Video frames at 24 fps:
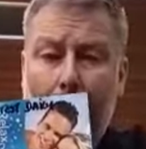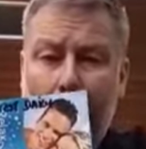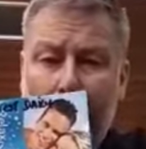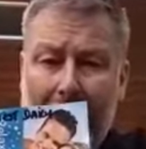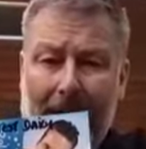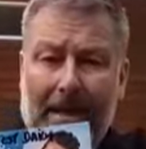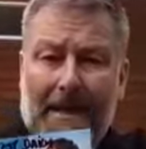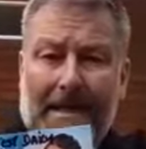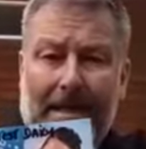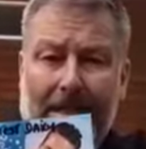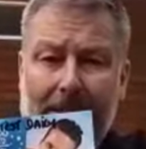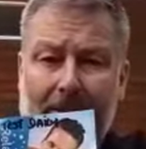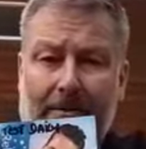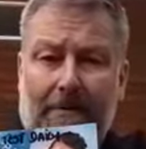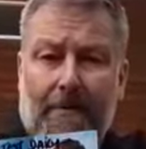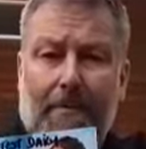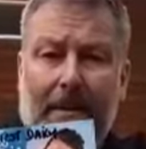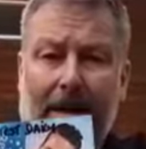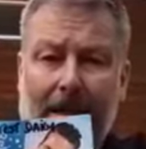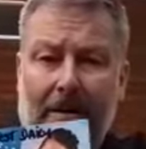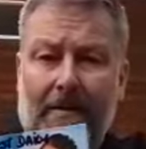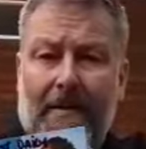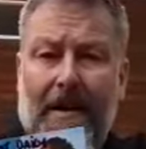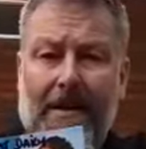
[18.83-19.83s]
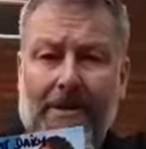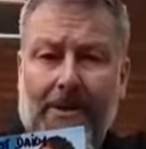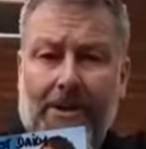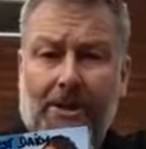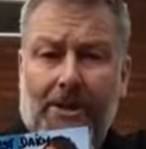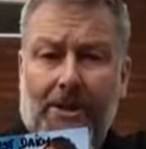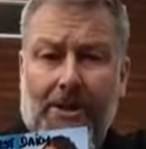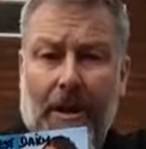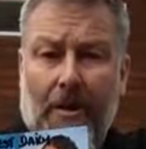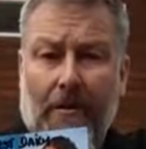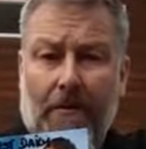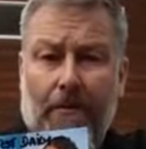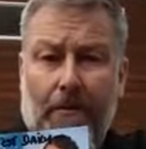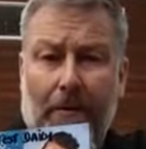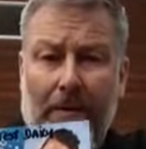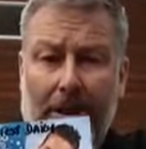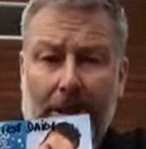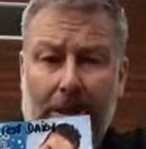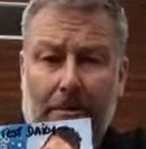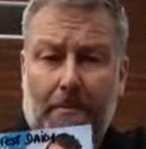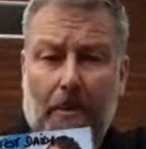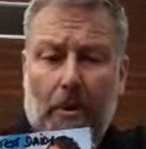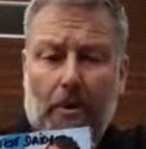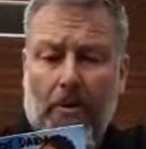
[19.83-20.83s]
Please familiarise yourself with
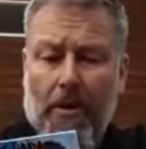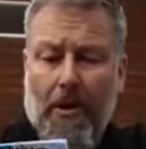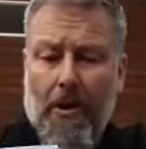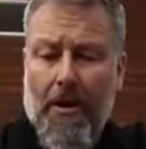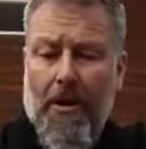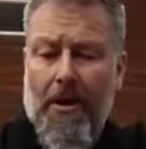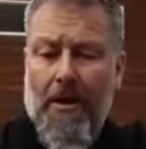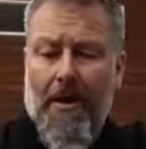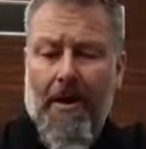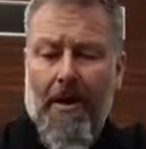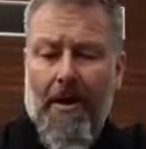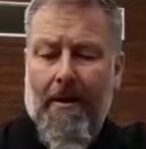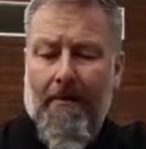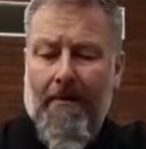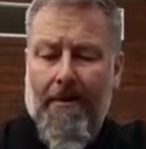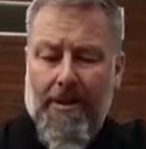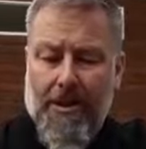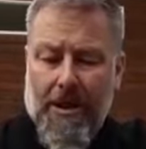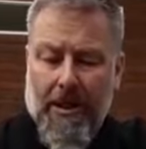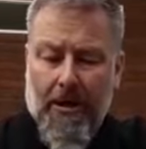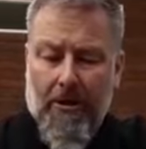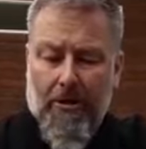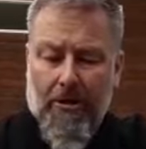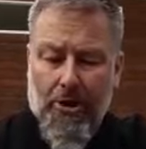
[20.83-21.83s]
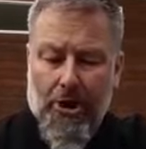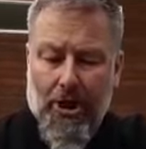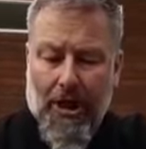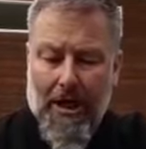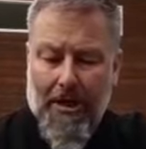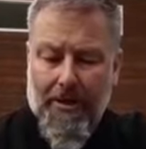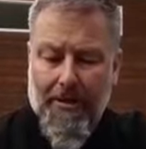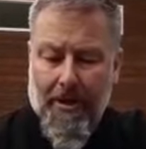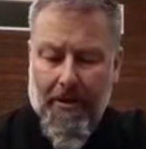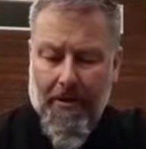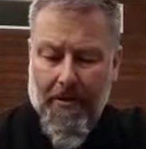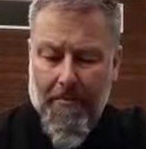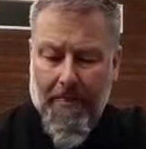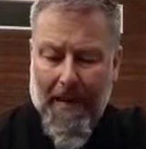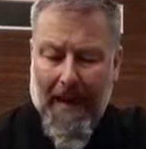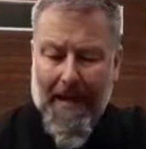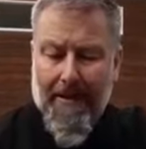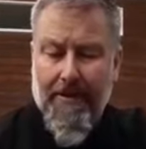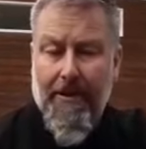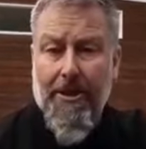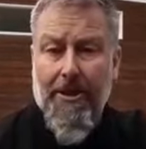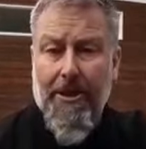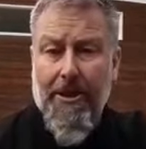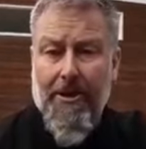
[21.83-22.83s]
this booklet. There's a little chart on the
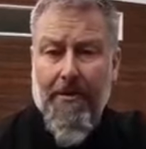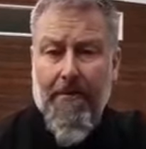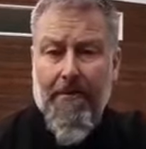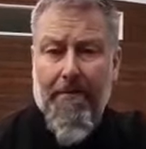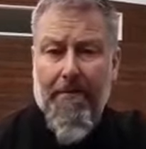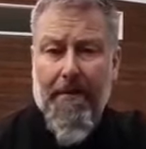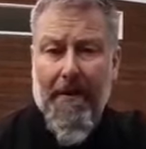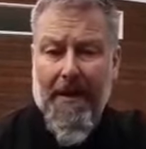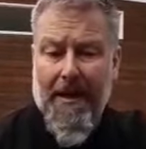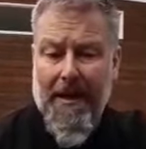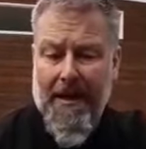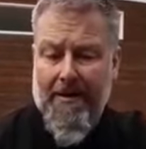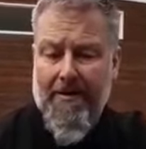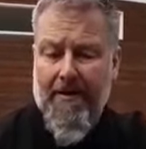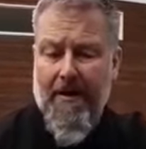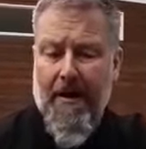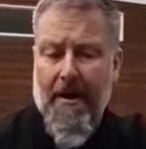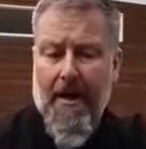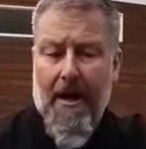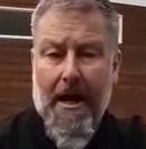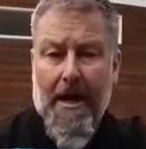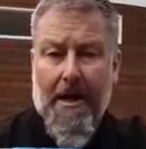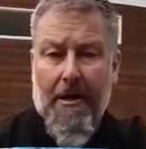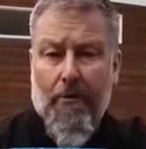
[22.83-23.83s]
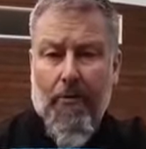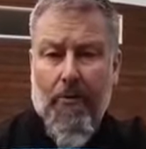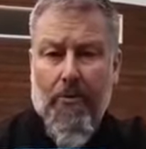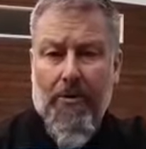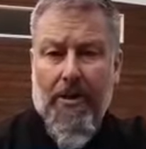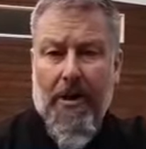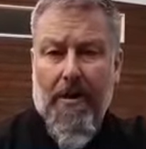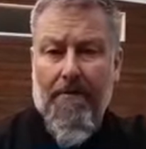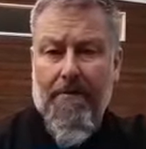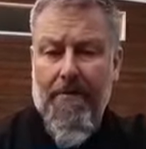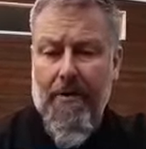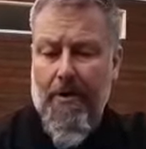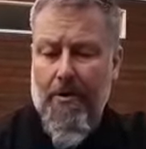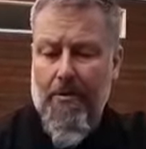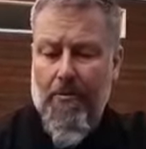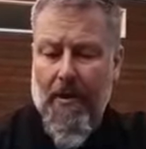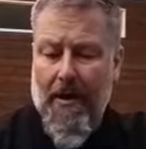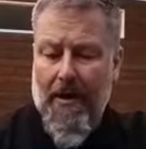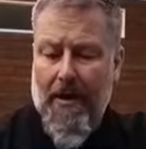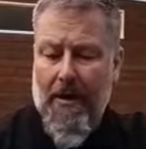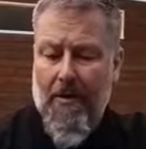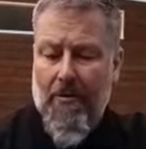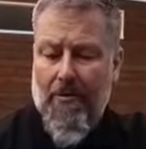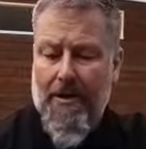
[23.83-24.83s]
back that you can fill in, and it will give you
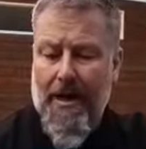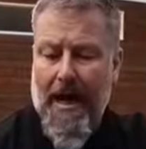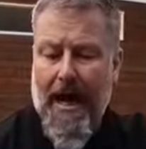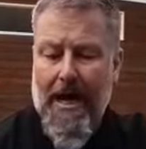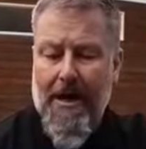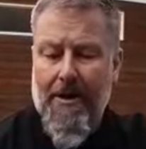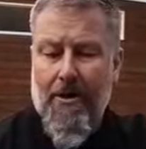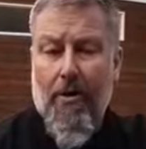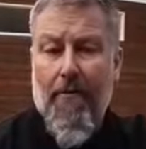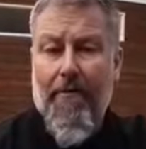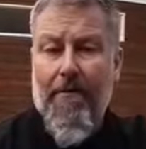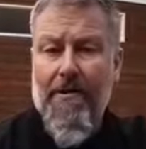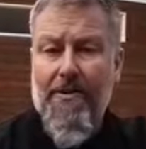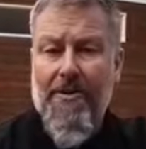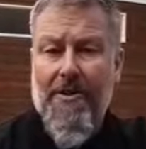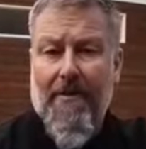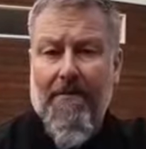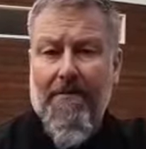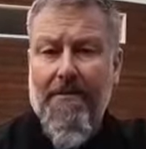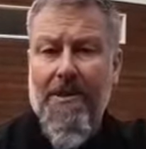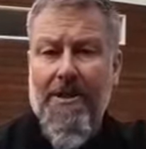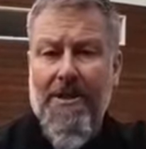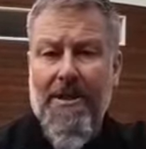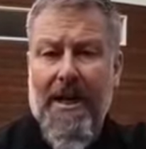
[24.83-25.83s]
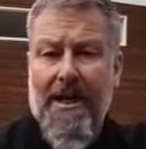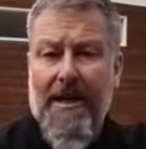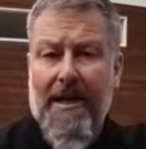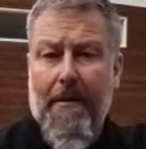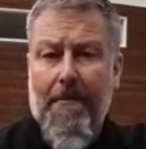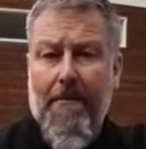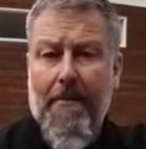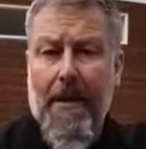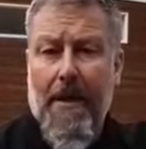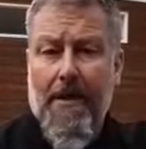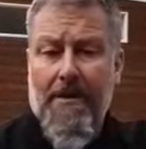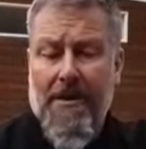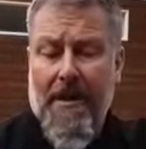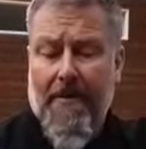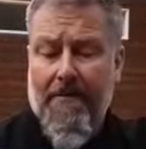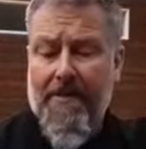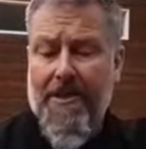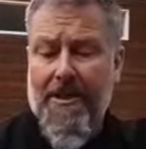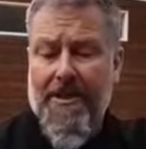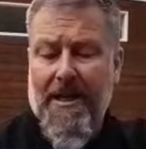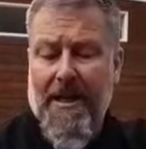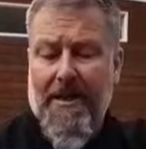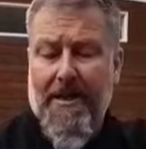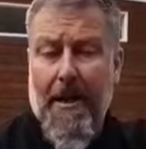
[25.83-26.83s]
a little guide over a 7 to
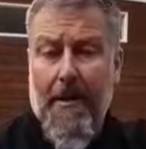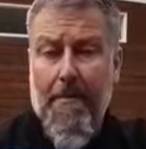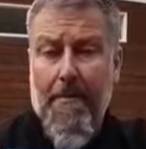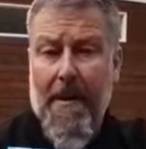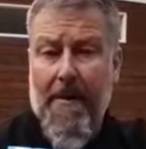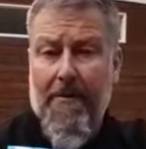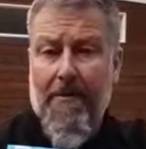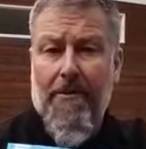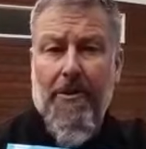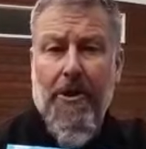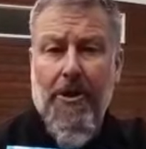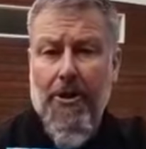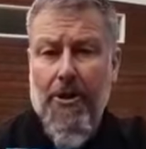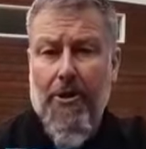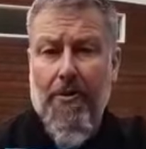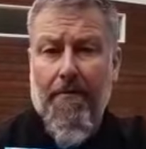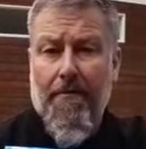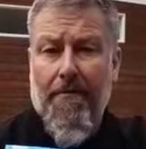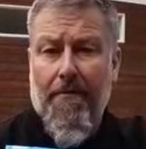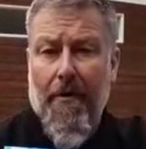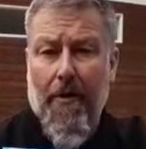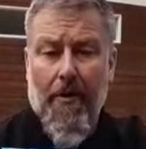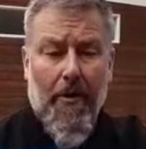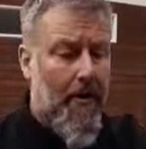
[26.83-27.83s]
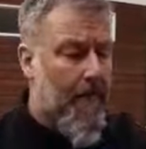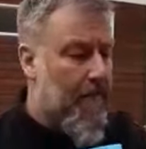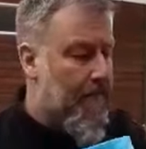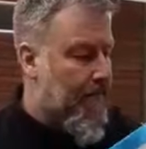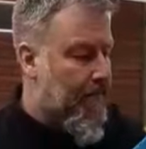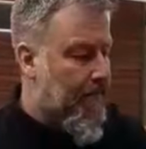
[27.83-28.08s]
10 day period that you can follow.